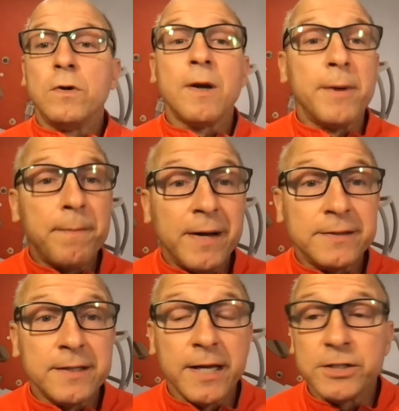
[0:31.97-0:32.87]
Coming up on
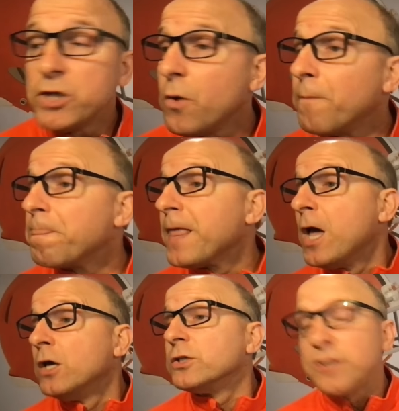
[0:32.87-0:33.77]
today's show,
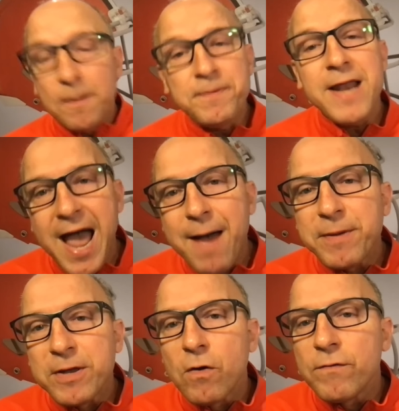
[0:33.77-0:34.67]
something
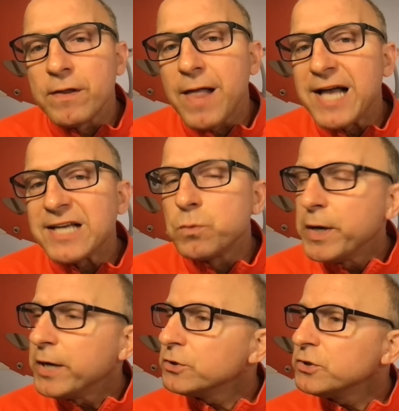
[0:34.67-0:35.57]
happened over the last
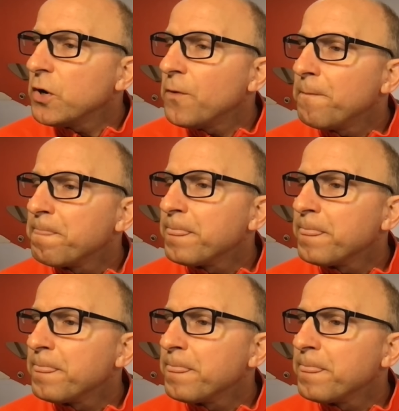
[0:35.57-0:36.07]
week or so